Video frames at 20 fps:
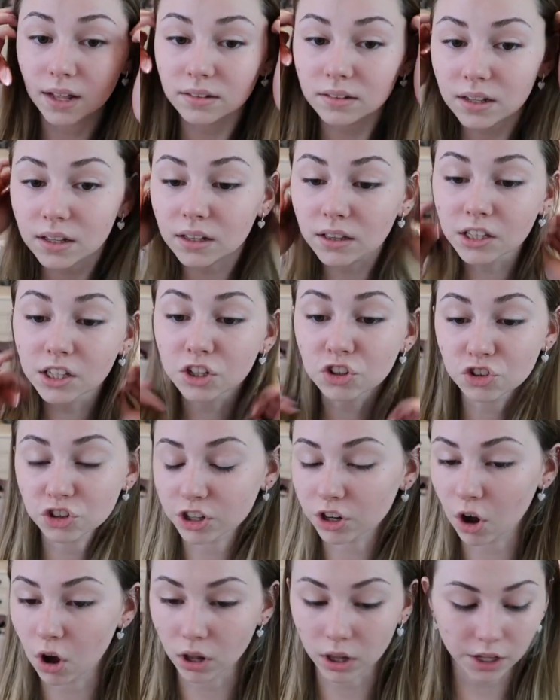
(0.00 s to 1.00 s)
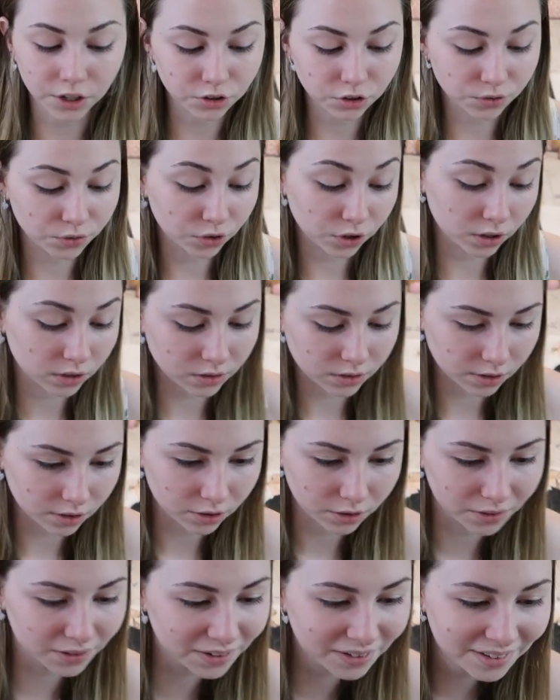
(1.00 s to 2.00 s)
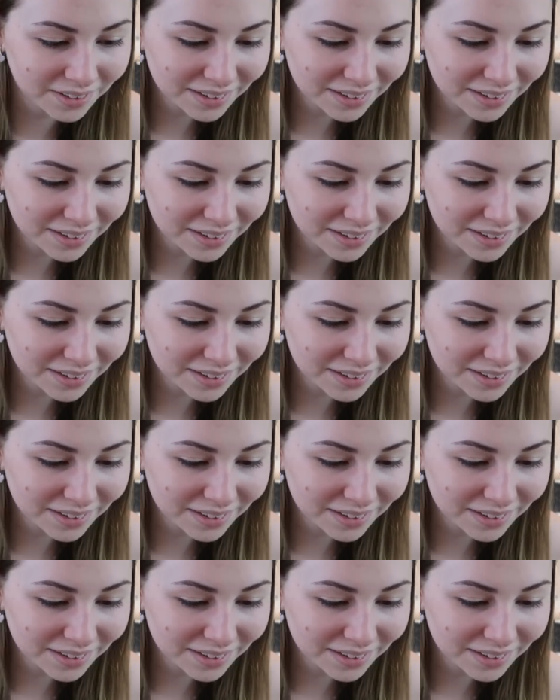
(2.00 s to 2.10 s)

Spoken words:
that's like legit all I do for concealer.